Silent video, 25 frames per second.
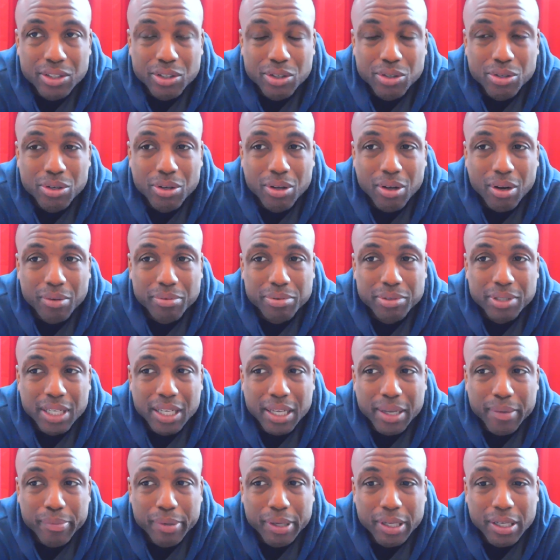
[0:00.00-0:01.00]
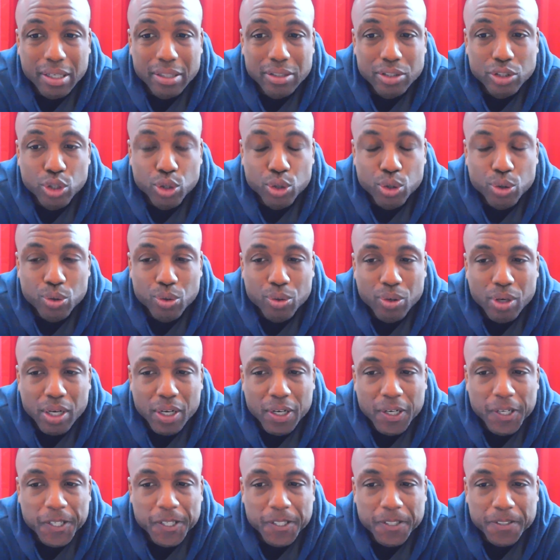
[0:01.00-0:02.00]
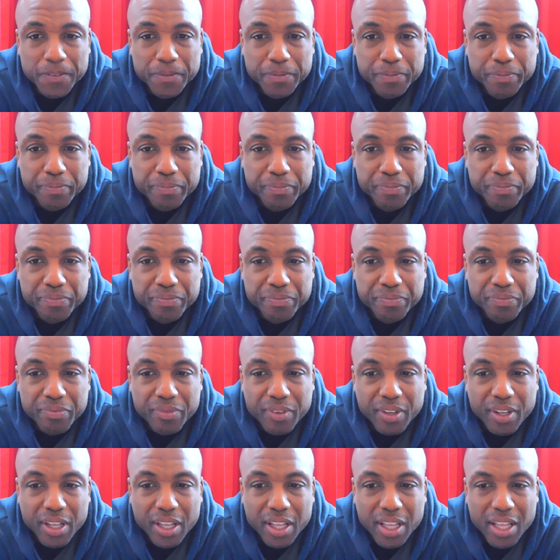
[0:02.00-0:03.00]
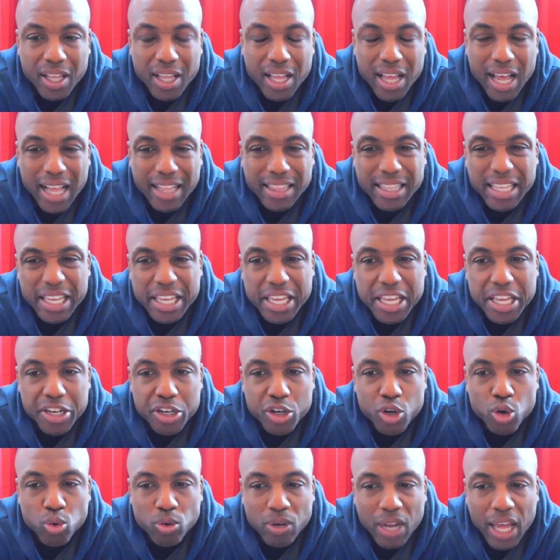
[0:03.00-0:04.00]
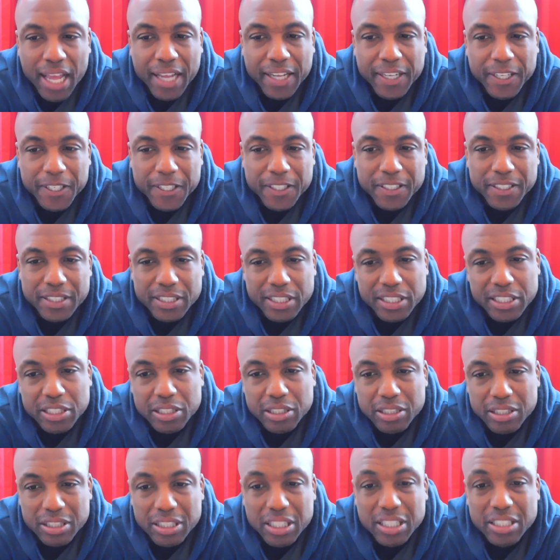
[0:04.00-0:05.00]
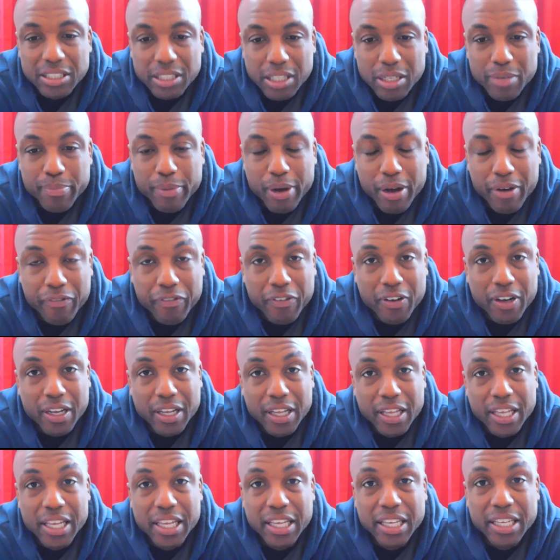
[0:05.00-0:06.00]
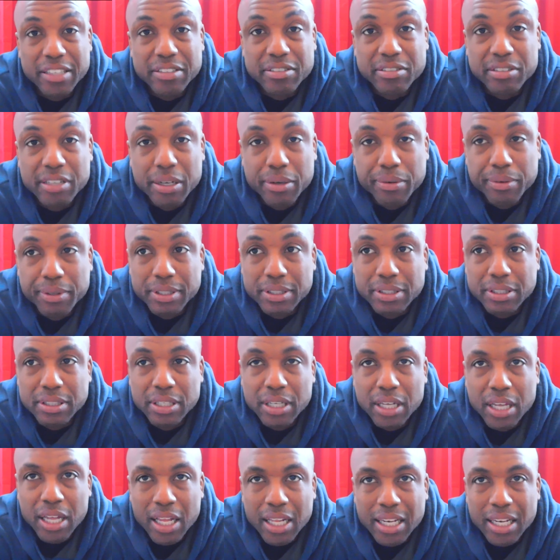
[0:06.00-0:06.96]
You know what I'm saying? Because dude, I think he knew, like, this little motherfucker here, he's serious.